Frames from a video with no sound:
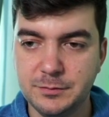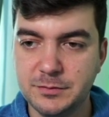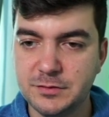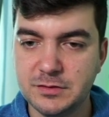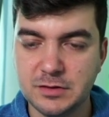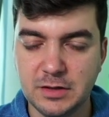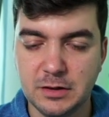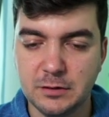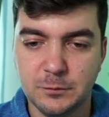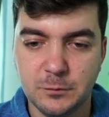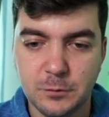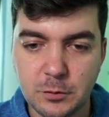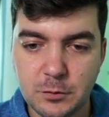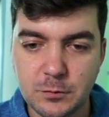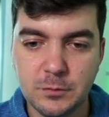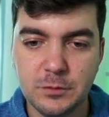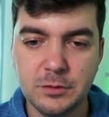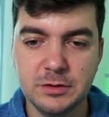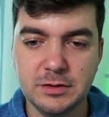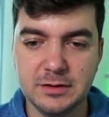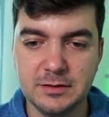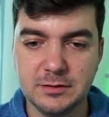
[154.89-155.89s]

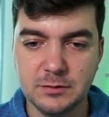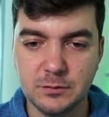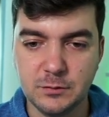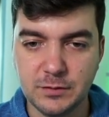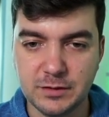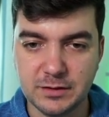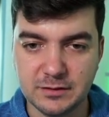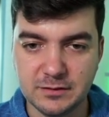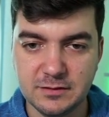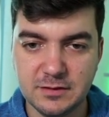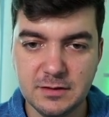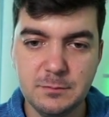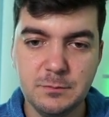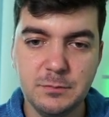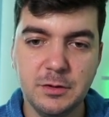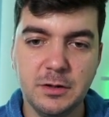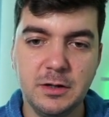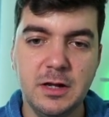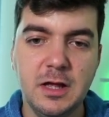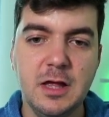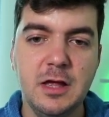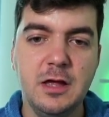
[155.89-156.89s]
straightforward. It's very
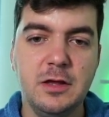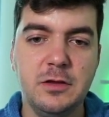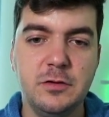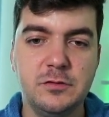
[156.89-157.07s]
simple.